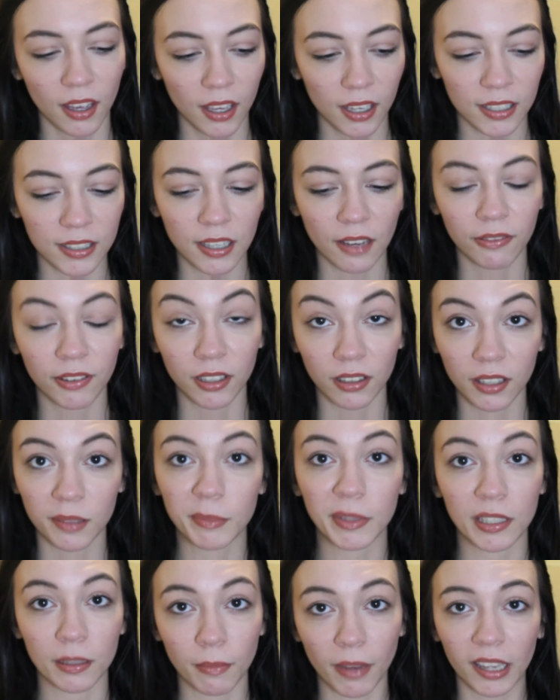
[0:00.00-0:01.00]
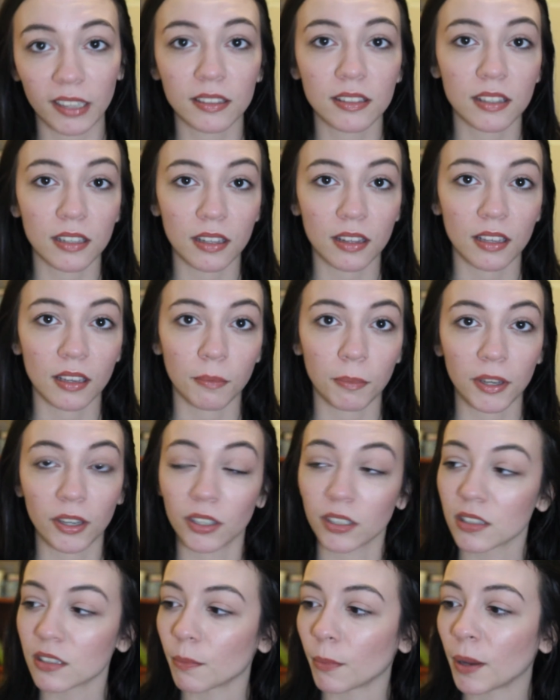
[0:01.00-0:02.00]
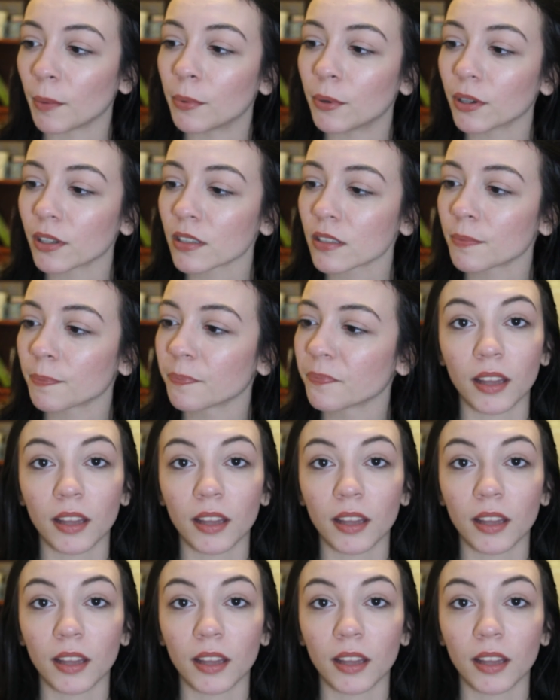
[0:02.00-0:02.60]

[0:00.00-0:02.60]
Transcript: It definitely minimized the appearance of my pores.